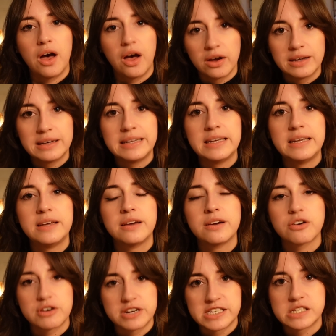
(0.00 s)
ugly
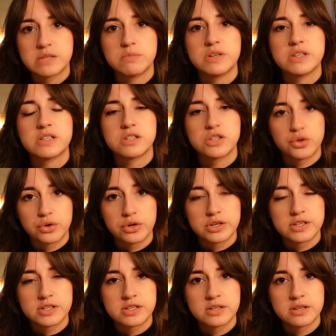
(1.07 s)
Christmas
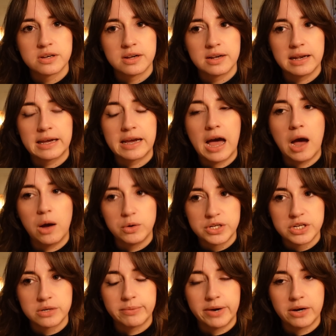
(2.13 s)
socks like out
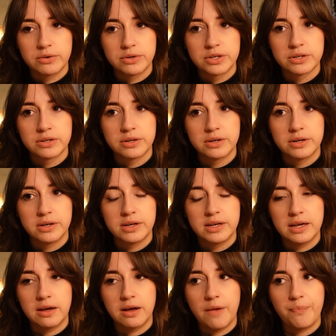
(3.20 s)
and about,
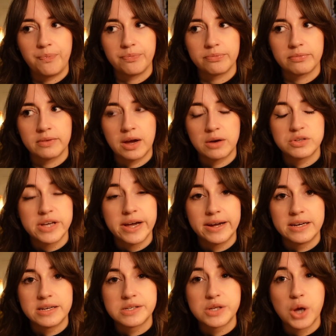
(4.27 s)
um,
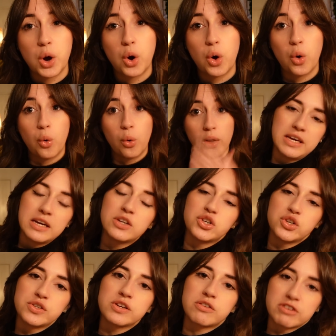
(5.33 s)
outside. So he could
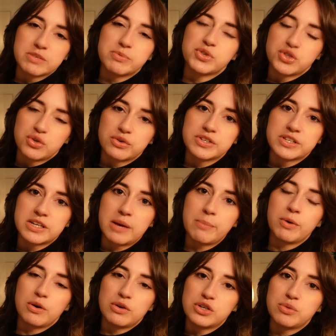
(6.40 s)
choose the Christmas socks that
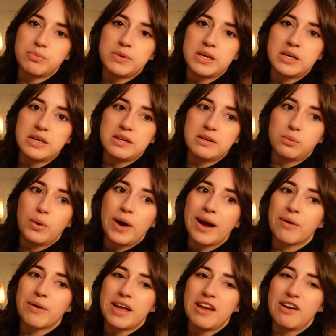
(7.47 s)
I'm going to be
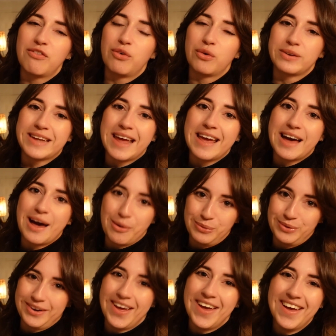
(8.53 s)
wearing for a day
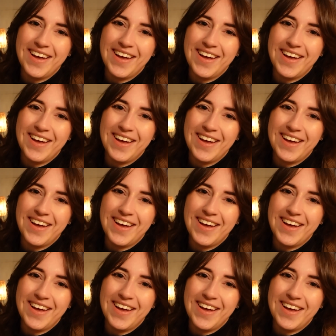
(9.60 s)
out.